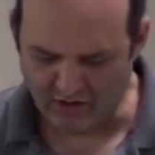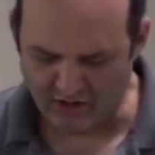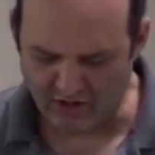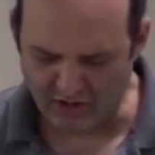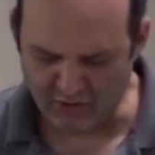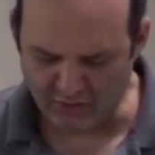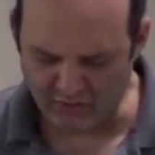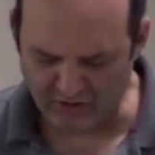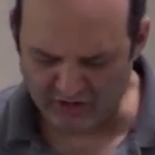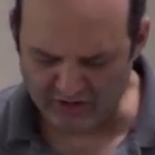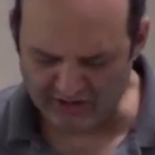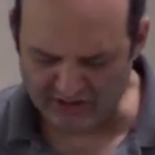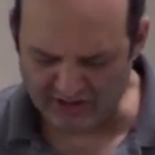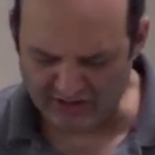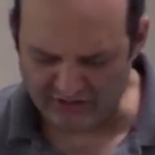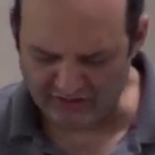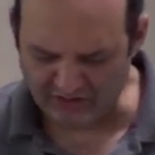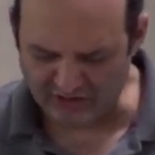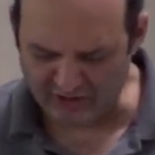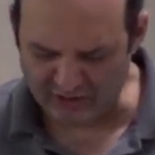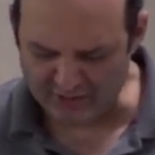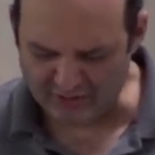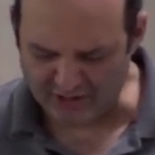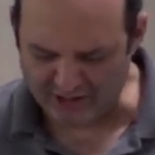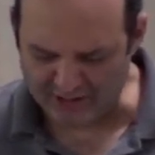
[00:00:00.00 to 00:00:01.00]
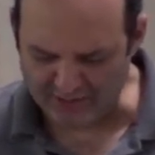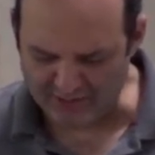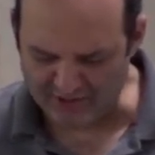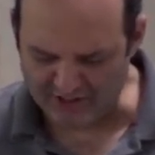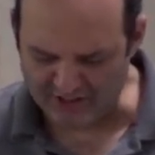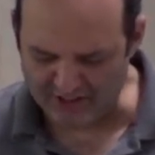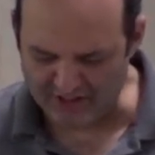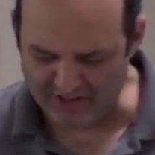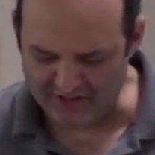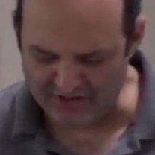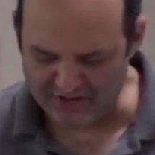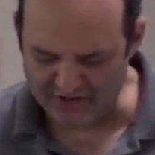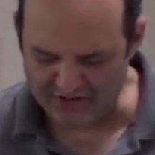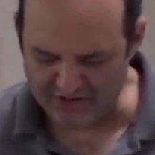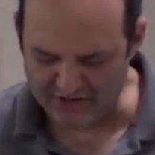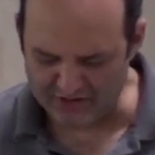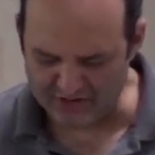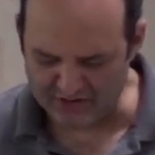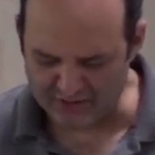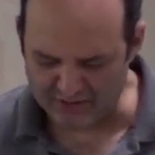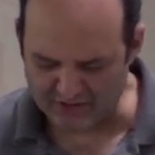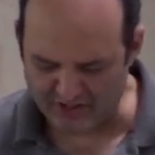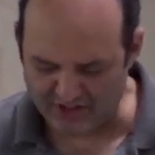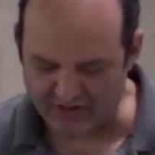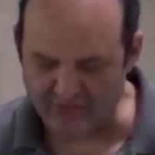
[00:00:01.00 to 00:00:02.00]
On one level, it might be easy
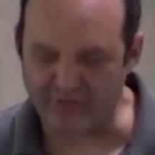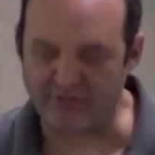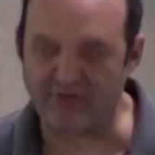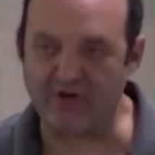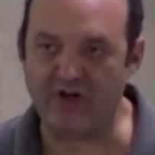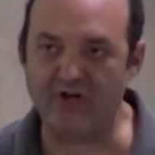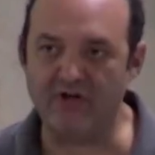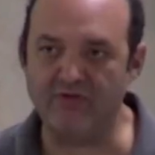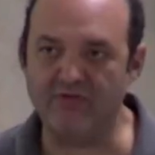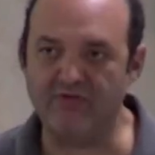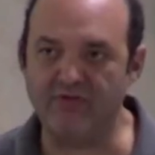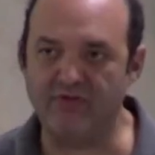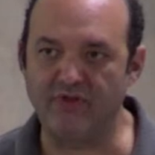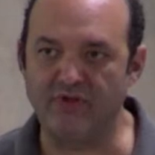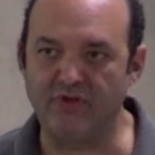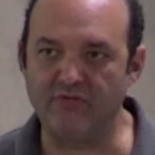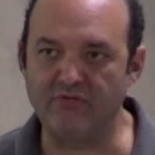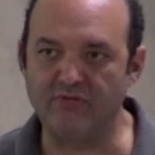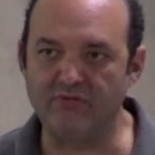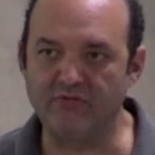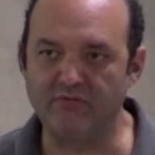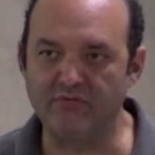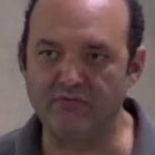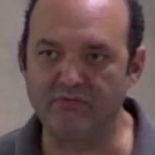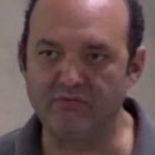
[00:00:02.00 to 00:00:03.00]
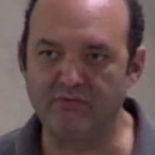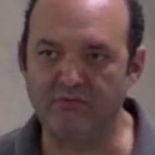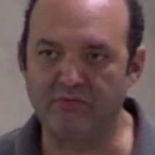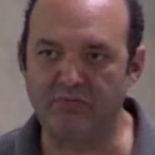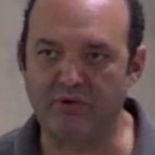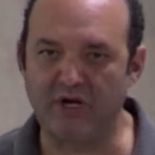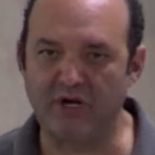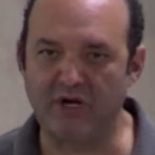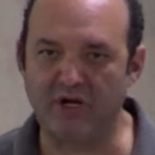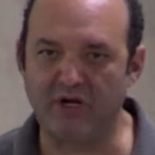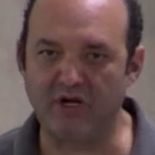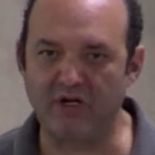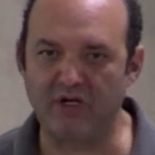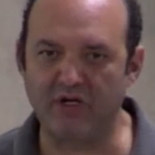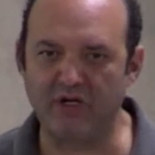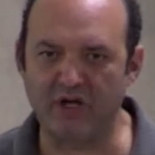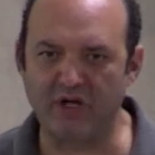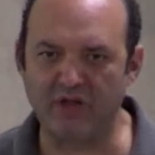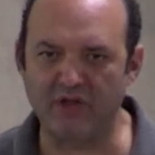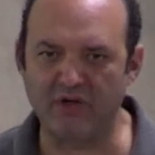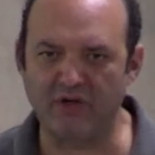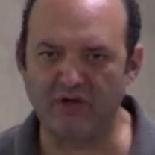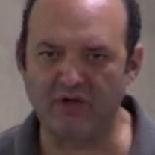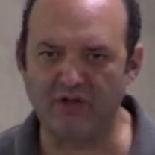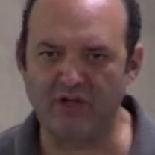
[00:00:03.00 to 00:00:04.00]
to make fun of them, but on
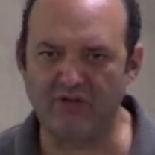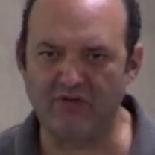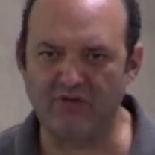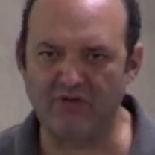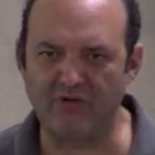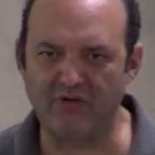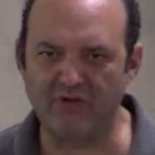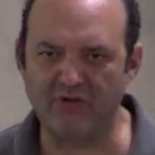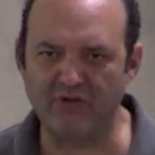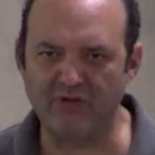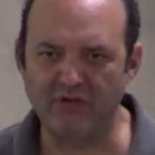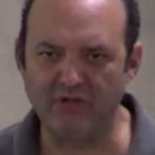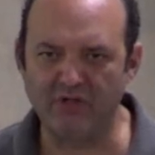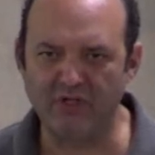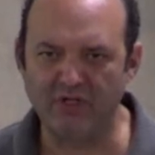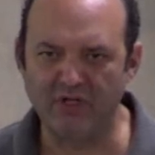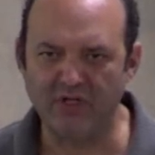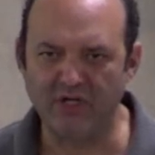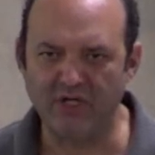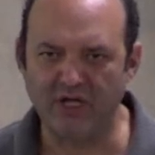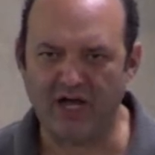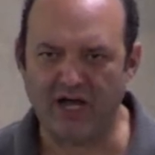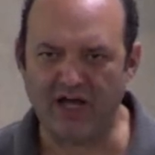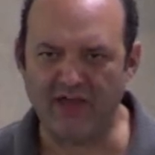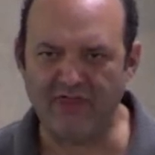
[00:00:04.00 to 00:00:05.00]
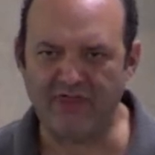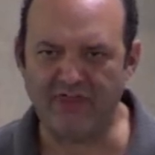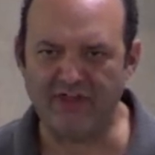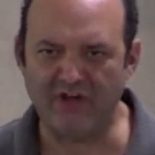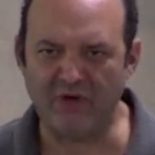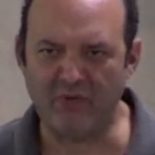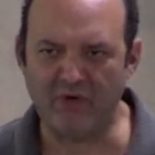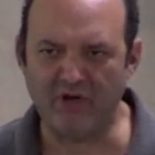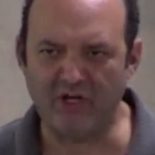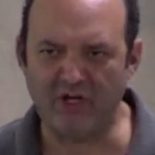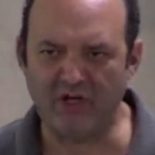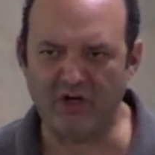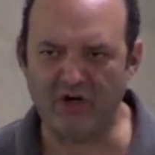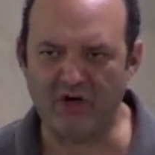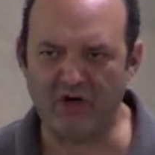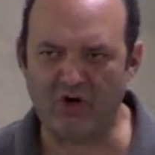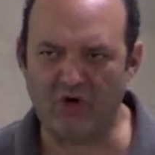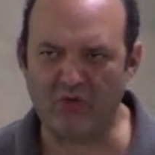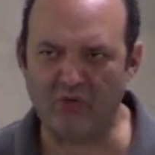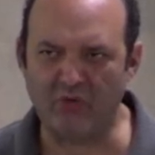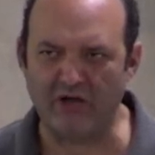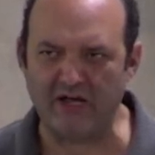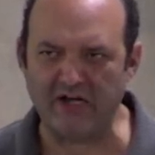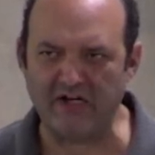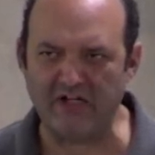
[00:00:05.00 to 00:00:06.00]
another level, I think we can
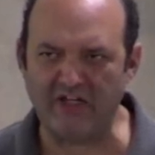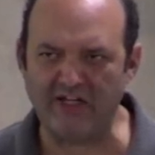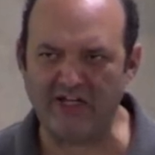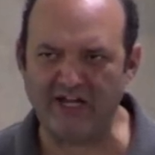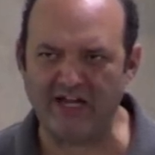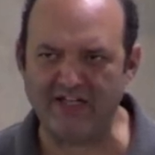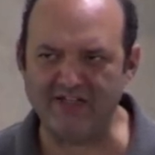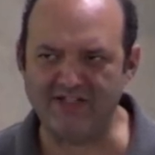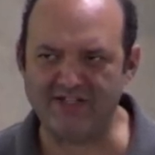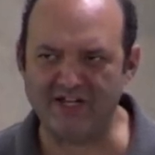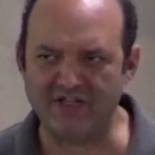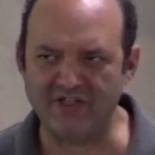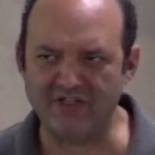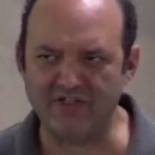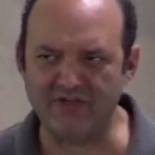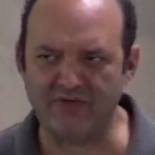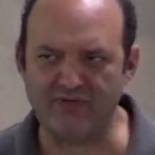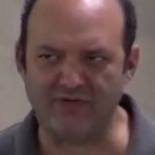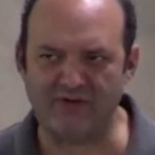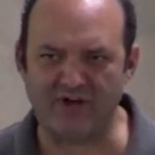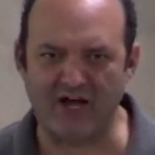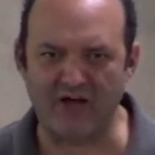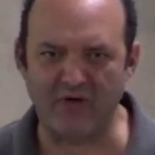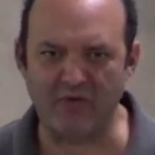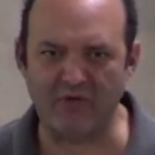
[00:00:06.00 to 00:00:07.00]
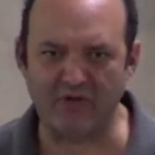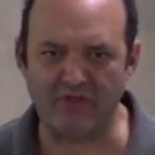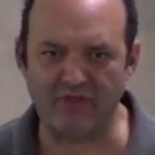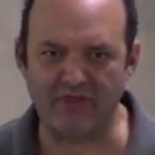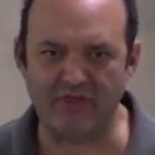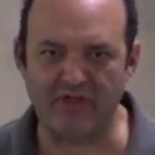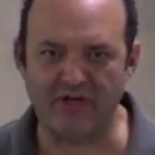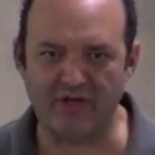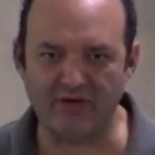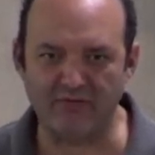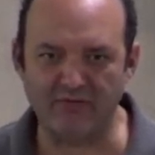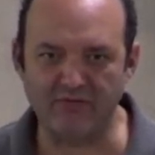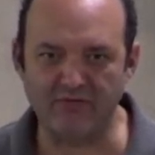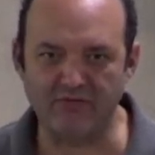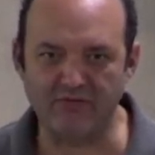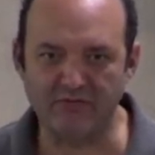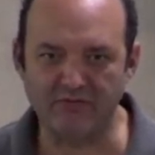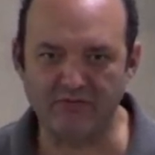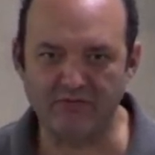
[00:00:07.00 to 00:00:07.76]
all readily identify with them.